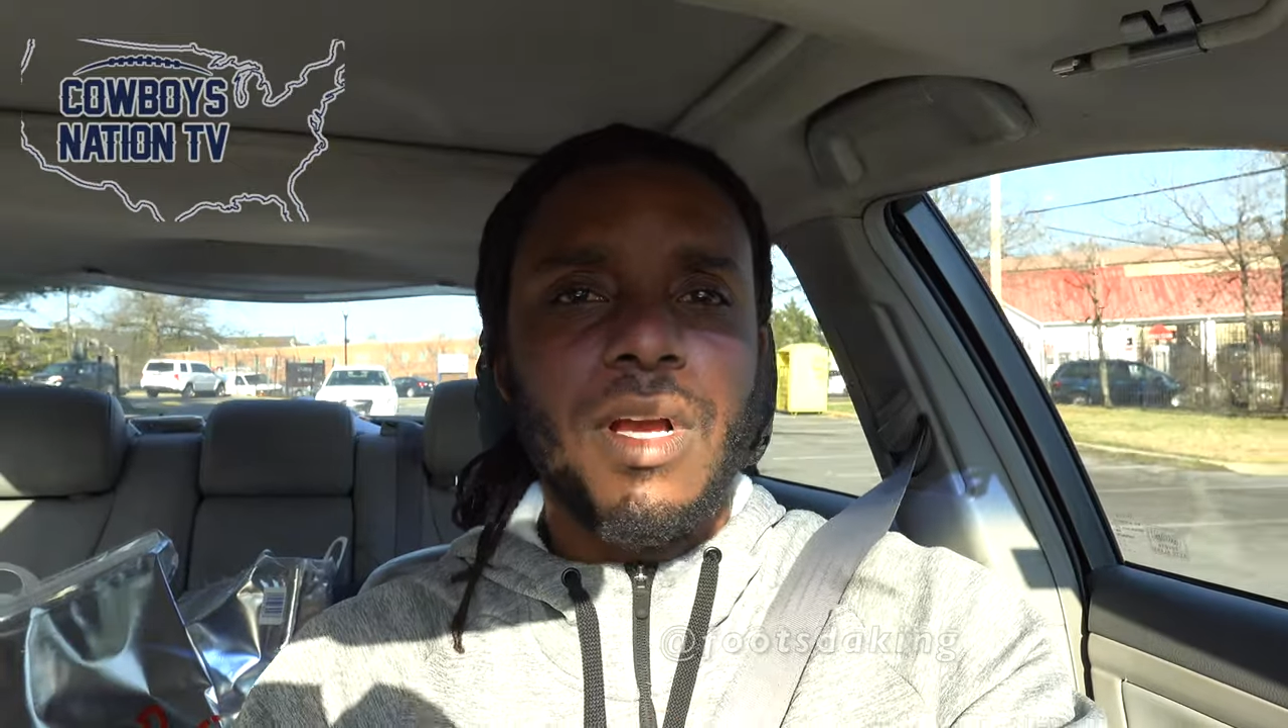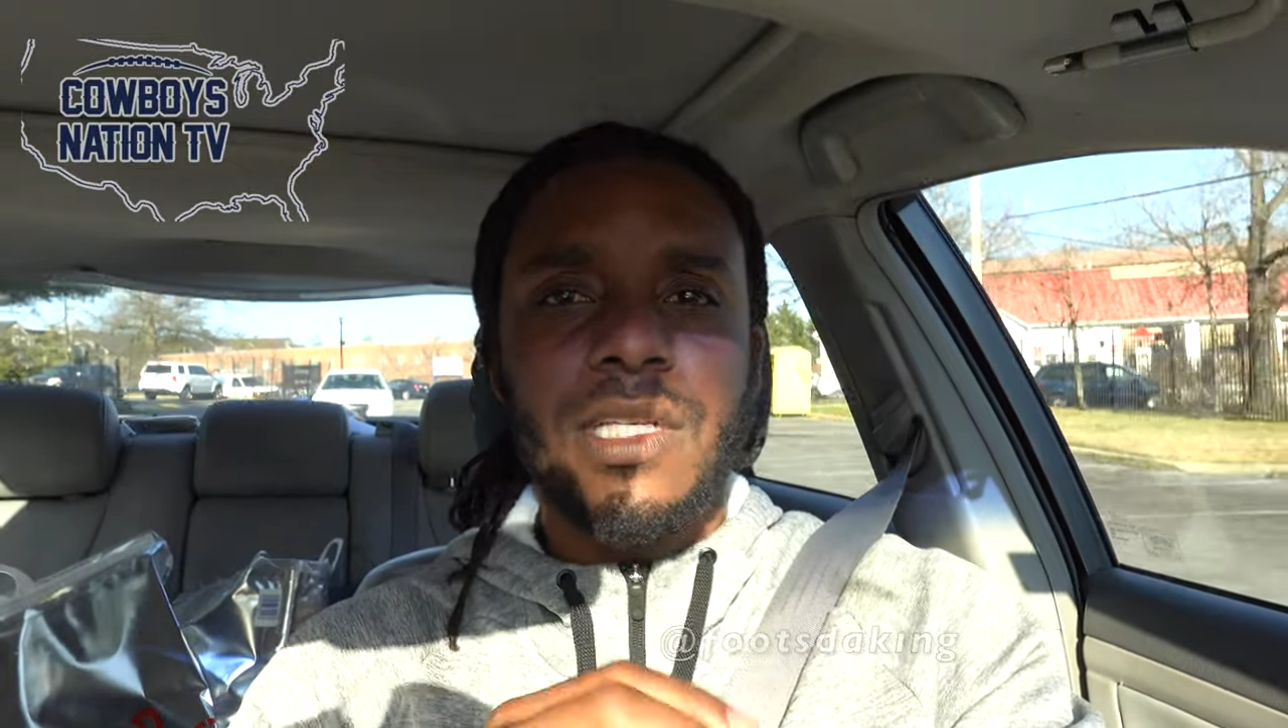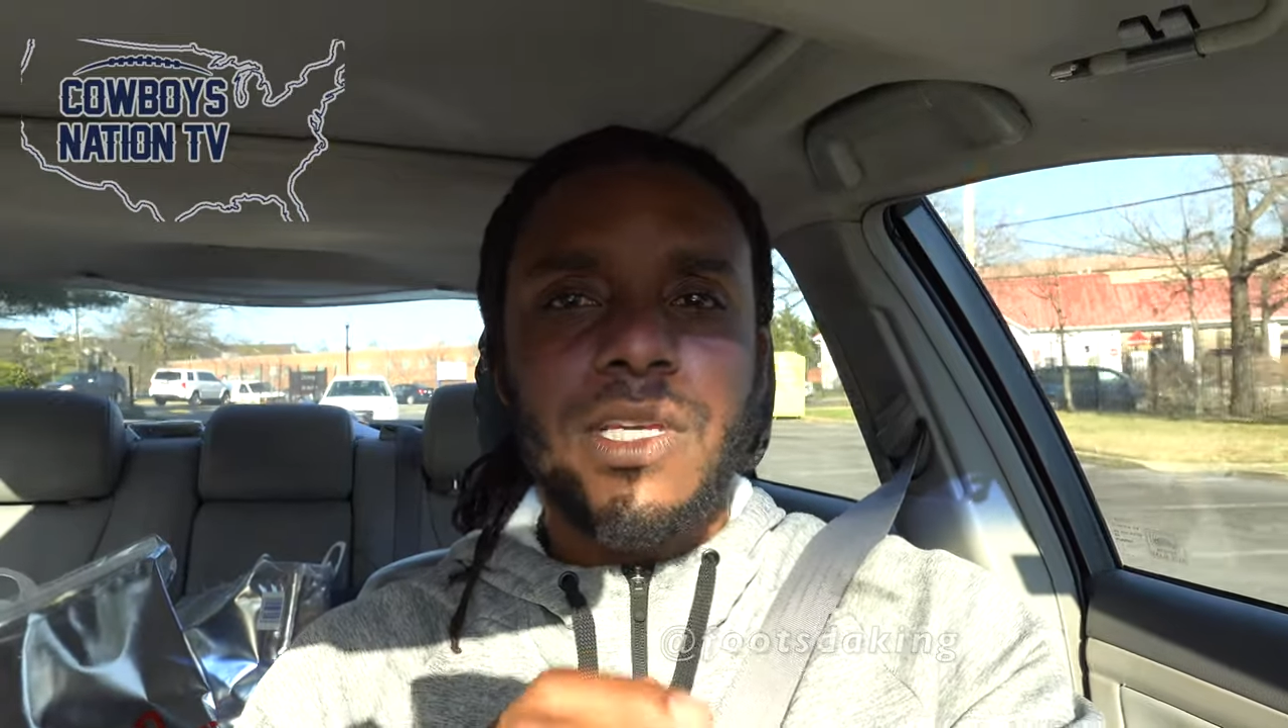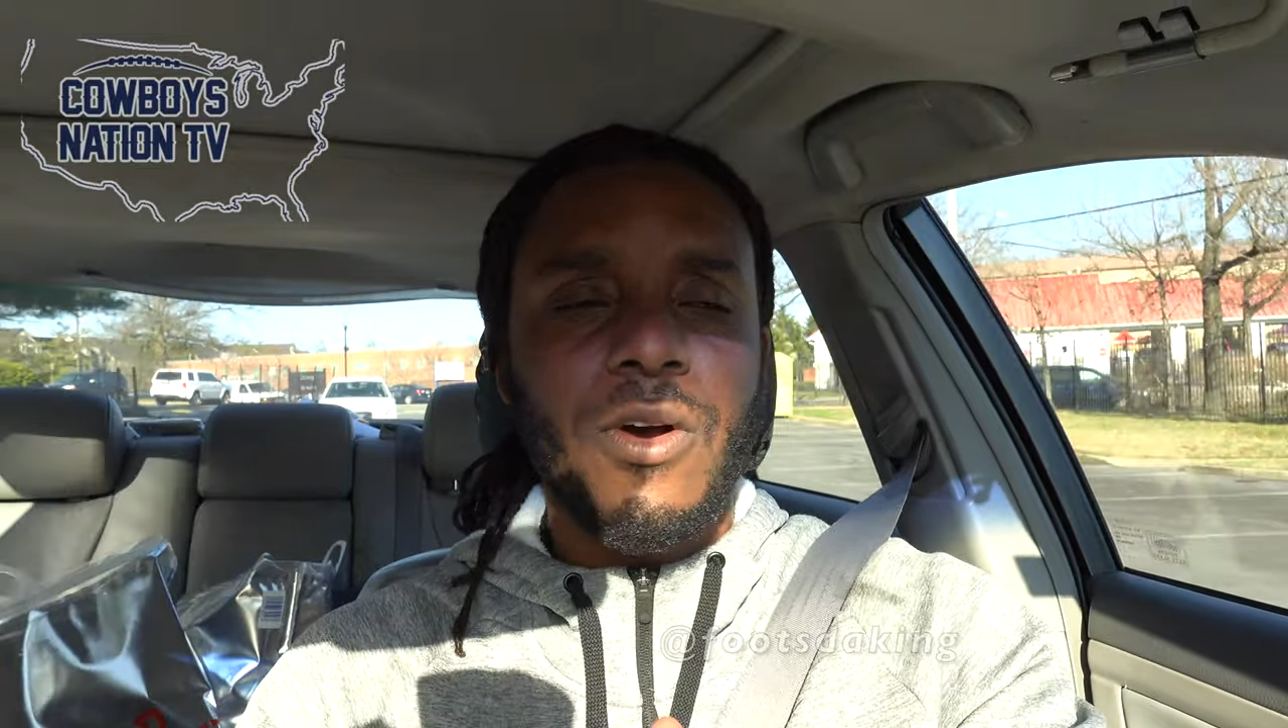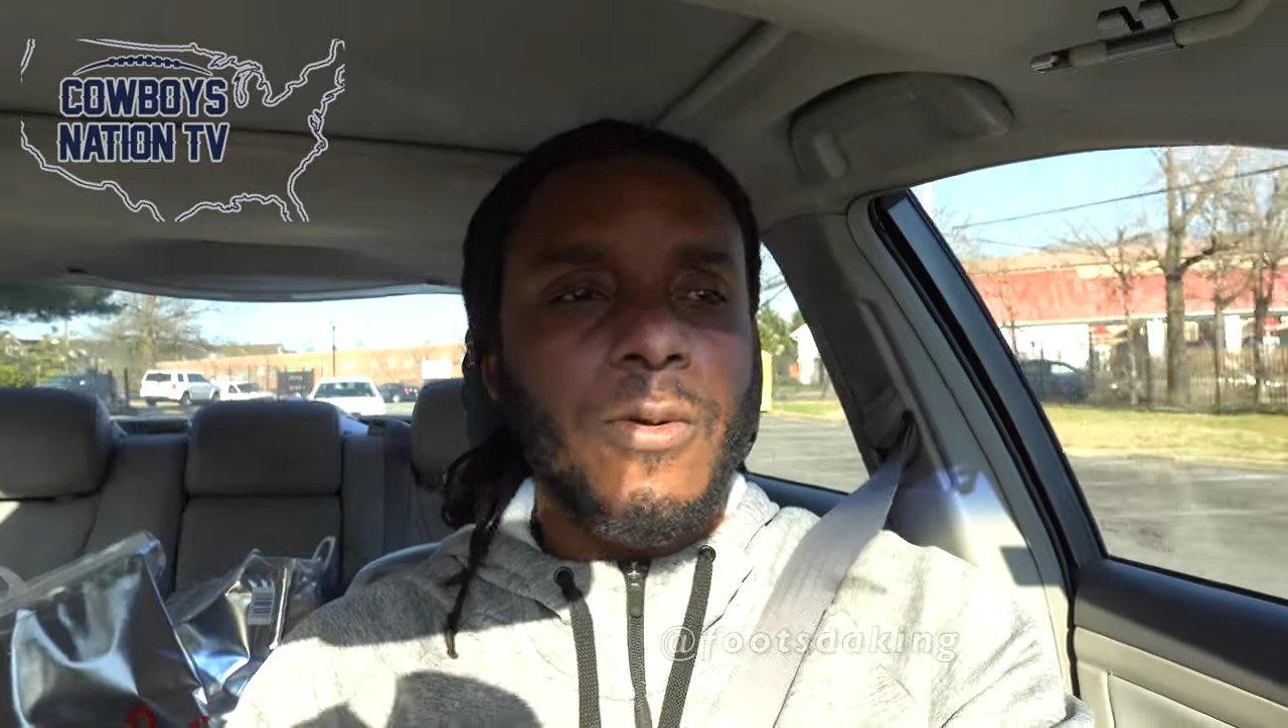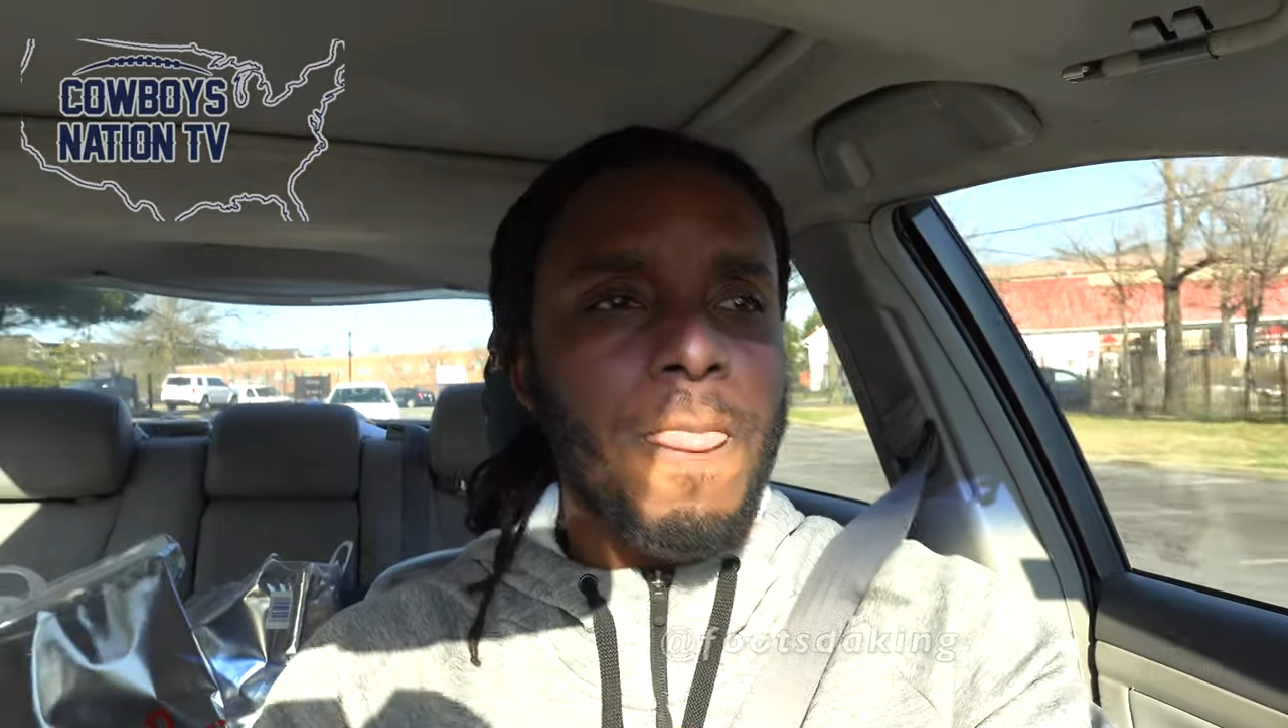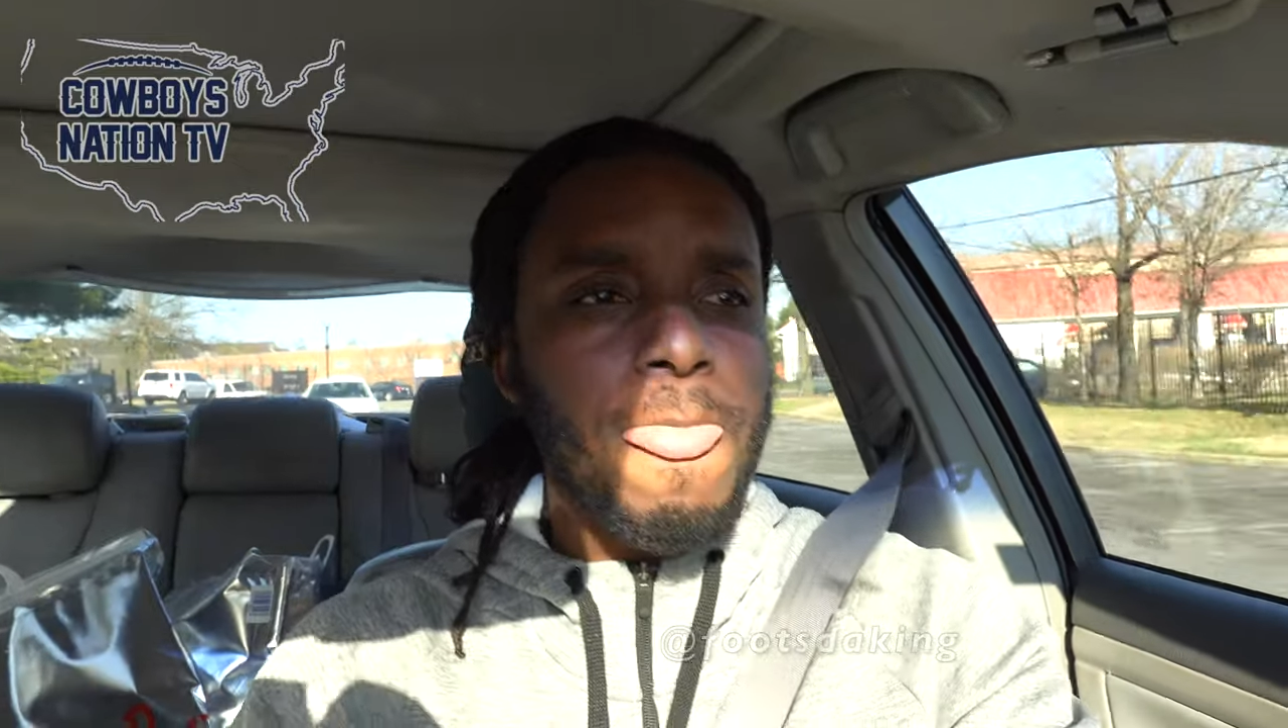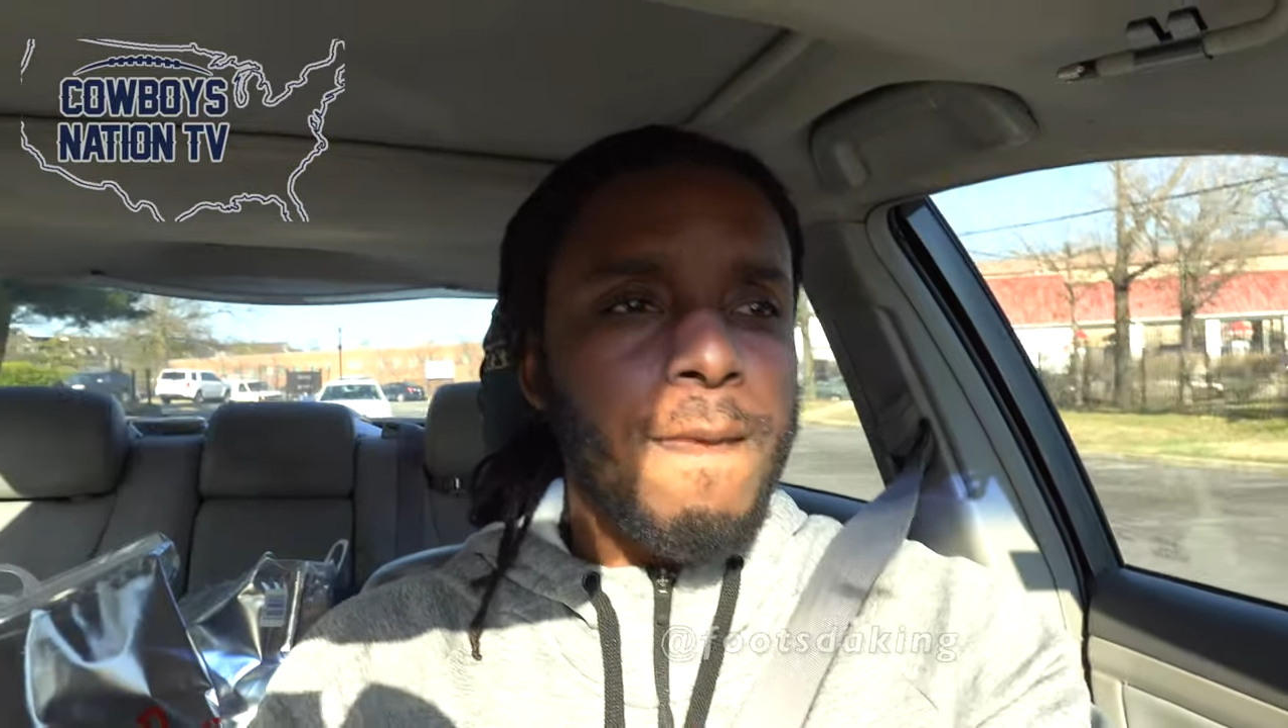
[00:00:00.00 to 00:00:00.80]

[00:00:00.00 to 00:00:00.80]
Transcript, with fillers: So